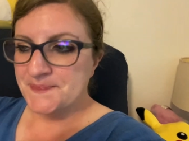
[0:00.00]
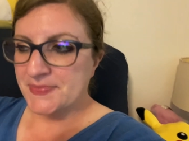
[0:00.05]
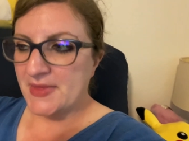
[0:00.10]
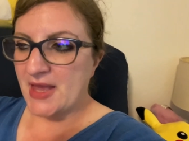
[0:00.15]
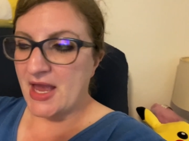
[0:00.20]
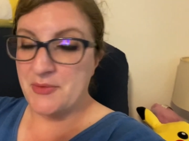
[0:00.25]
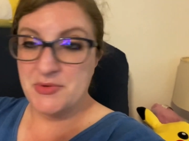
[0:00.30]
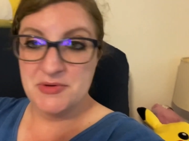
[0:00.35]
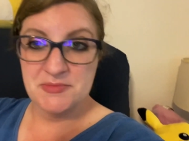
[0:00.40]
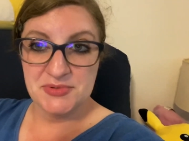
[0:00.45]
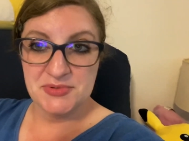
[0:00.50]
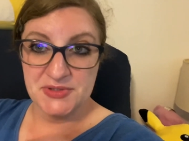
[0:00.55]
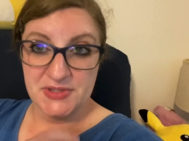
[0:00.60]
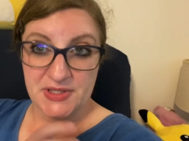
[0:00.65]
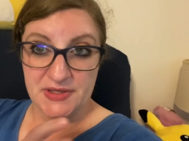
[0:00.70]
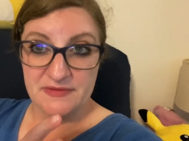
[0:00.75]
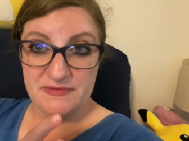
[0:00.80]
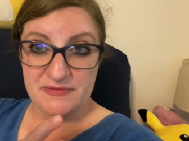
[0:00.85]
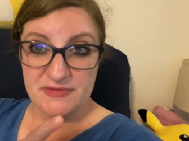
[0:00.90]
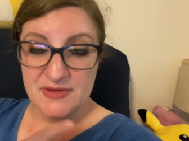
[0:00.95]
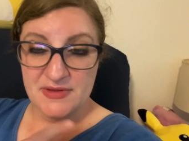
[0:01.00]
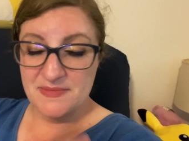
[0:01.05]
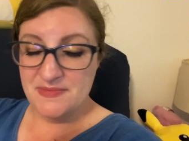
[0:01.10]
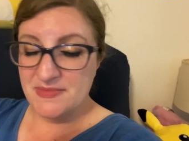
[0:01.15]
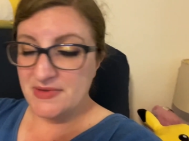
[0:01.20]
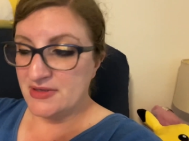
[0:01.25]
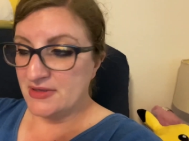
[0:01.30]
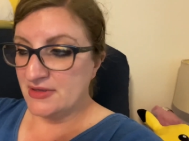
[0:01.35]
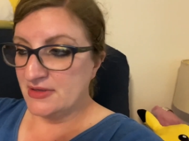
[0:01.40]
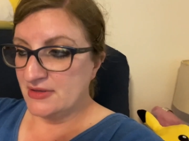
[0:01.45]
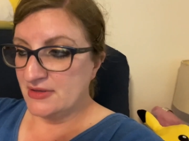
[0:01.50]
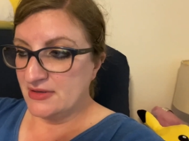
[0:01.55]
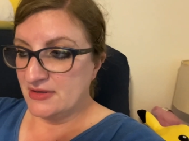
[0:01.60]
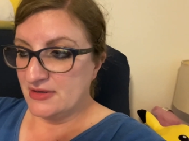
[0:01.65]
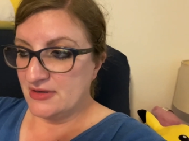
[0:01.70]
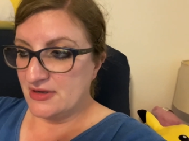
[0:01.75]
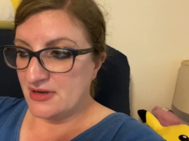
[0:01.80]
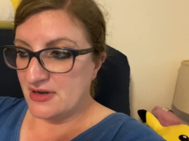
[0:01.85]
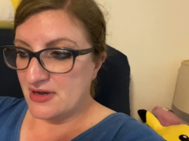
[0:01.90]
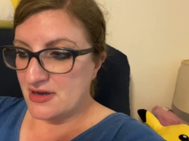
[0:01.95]
I would believe them.
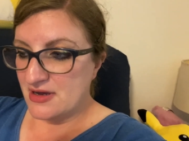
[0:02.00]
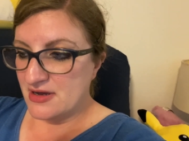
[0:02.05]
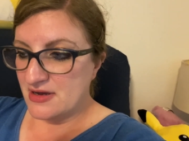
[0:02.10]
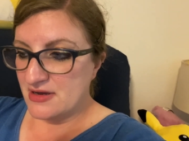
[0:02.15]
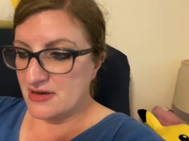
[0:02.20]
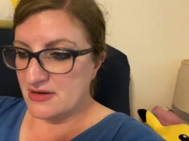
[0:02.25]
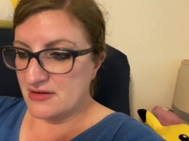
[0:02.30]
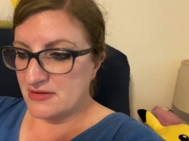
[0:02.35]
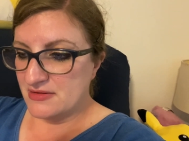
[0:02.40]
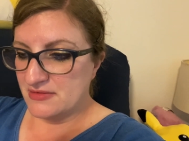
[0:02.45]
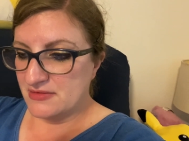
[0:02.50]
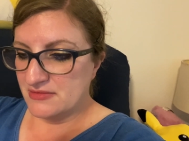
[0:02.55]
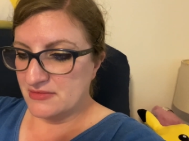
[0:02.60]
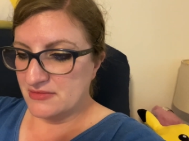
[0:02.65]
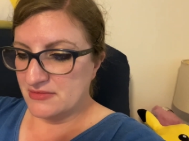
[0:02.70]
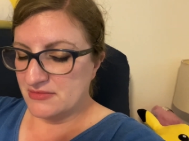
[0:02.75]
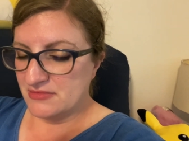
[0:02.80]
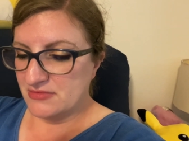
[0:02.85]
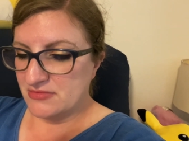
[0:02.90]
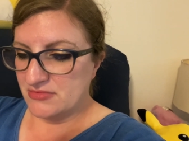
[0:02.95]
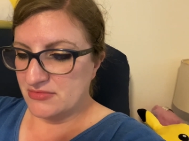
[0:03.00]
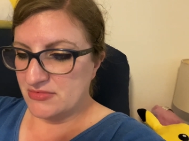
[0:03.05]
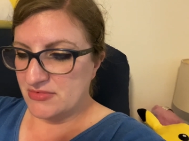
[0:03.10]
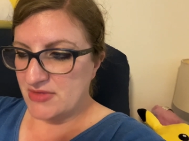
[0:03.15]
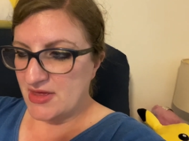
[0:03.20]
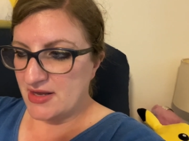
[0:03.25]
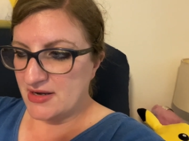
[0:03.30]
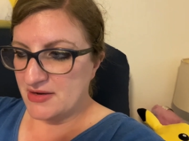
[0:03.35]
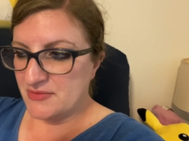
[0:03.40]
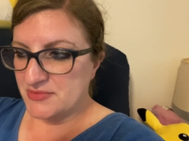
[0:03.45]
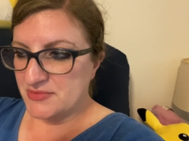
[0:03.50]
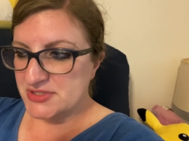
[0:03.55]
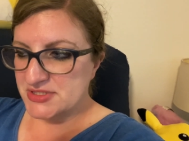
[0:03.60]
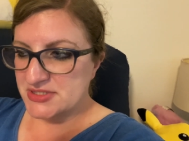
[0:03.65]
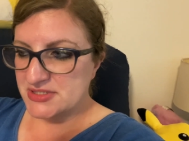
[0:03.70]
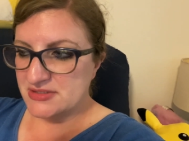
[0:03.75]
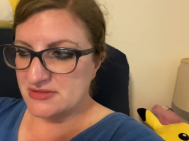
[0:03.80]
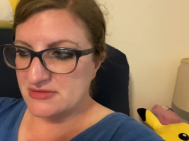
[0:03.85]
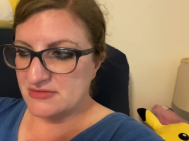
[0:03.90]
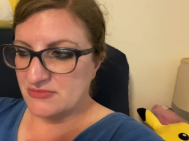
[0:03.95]
Uh, that it
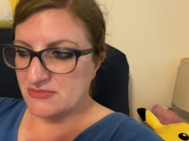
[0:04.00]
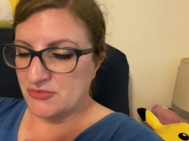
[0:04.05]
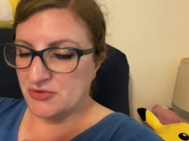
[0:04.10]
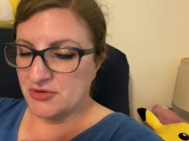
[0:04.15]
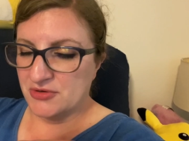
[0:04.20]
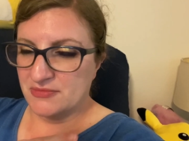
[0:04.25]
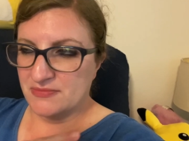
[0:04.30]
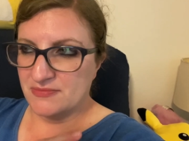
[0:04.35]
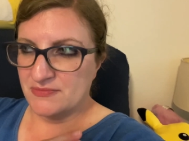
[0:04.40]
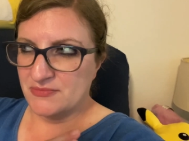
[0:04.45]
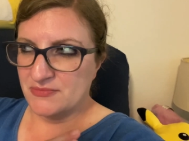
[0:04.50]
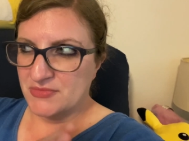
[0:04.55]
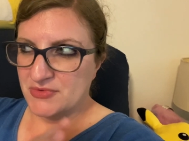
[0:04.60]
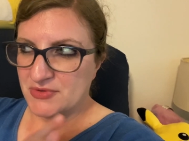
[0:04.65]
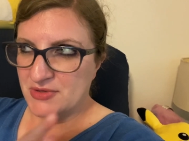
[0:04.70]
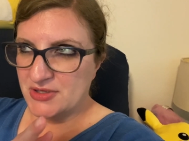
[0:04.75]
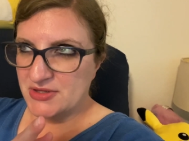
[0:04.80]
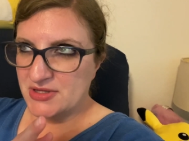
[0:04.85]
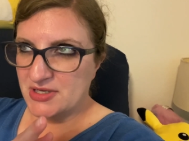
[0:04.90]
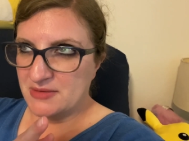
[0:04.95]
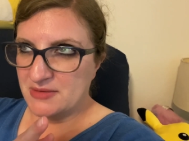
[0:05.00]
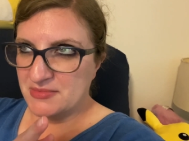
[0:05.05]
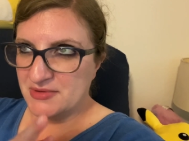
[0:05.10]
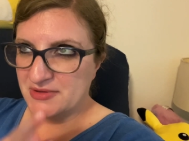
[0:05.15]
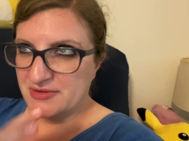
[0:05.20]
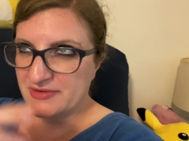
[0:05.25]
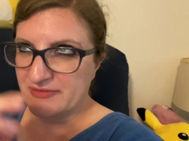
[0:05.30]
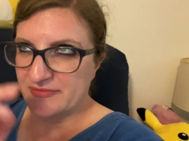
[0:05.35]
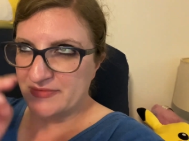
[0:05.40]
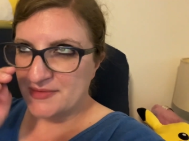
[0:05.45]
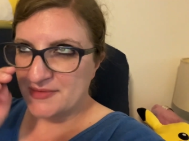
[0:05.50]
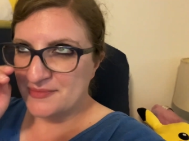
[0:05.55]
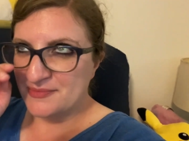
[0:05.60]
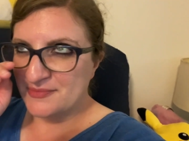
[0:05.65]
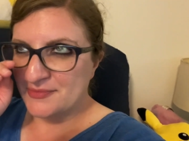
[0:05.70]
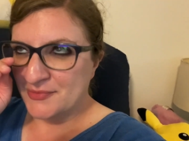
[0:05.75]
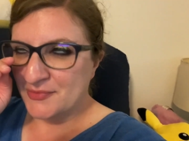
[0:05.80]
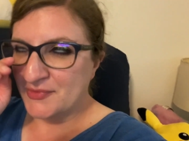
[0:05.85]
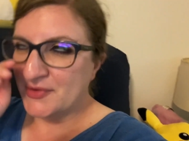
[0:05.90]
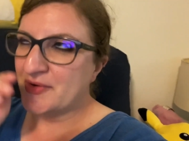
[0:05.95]
was, or not that I believe them.
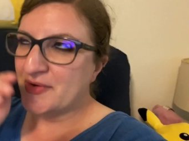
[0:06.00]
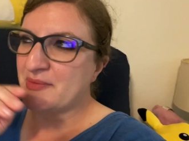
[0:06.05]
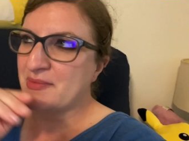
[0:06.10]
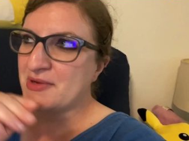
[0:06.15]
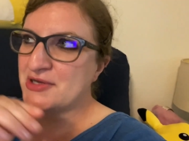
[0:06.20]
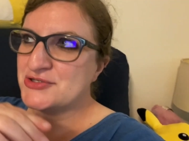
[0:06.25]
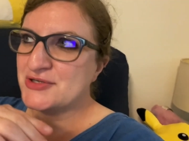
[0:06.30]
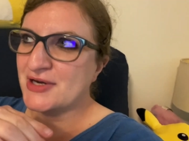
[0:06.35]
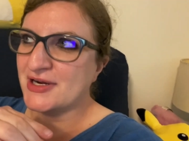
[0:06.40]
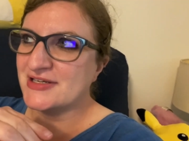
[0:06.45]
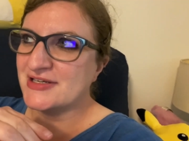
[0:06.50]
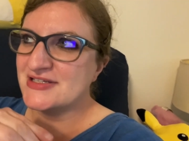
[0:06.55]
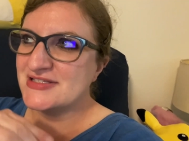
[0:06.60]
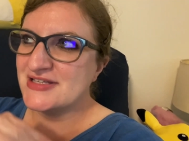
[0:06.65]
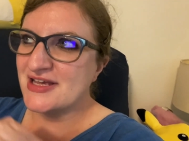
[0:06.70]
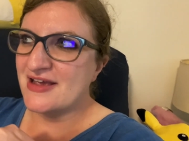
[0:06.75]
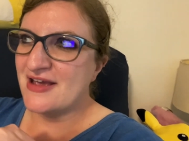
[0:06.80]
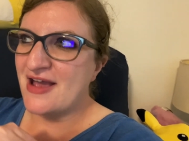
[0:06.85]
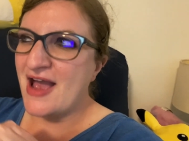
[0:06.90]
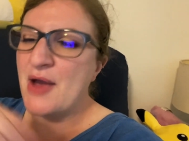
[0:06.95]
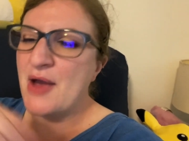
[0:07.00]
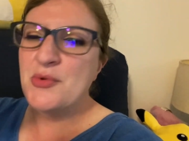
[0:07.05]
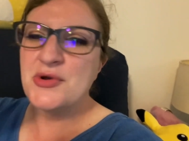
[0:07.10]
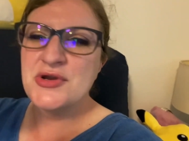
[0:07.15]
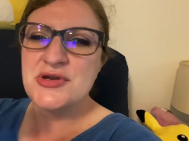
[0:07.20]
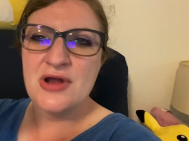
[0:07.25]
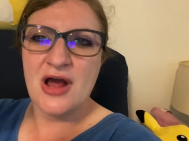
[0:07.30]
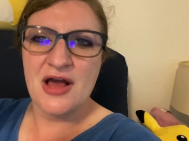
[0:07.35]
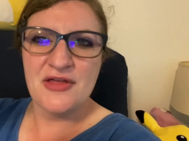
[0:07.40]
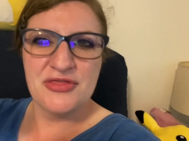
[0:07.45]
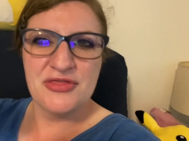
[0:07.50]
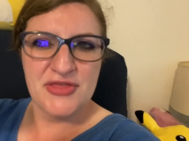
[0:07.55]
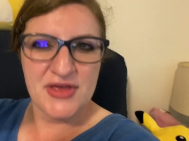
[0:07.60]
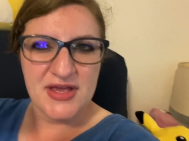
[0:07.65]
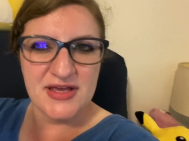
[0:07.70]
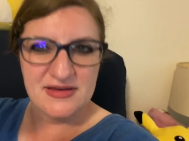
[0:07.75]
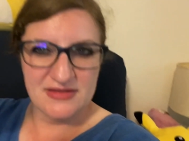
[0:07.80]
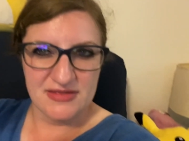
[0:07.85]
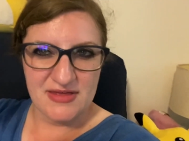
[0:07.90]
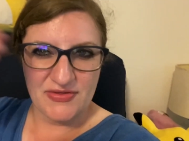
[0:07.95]
What am I trying to say? I would not
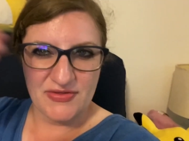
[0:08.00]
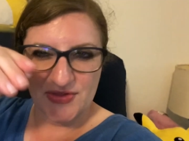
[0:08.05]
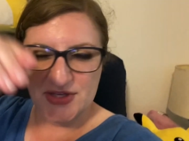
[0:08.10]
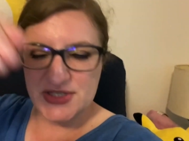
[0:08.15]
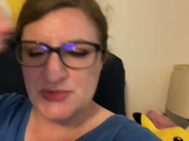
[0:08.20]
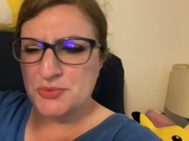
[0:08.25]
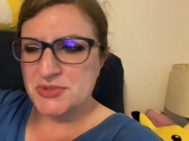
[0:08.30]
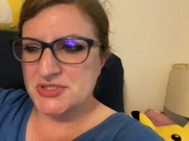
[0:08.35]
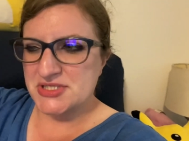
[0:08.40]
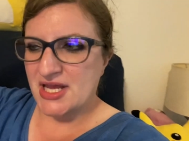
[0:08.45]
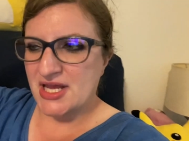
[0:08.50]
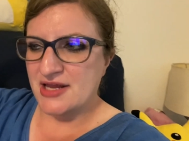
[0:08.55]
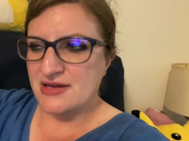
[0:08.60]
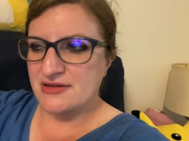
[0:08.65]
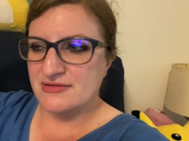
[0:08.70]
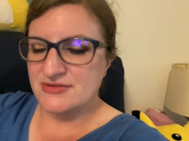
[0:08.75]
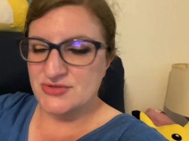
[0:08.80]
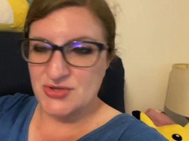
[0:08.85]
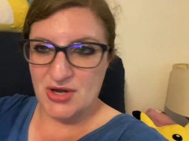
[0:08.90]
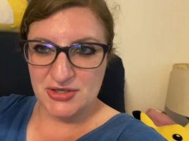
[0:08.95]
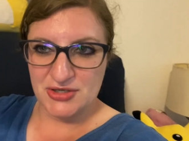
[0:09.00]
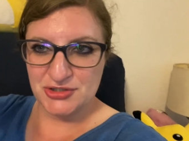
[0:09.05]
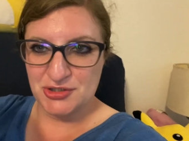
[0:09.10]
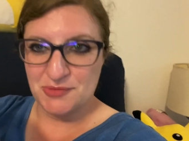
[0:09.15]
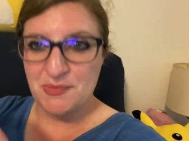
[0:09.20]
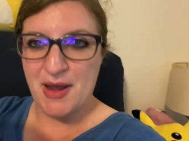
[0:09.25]
think that this was a Dr.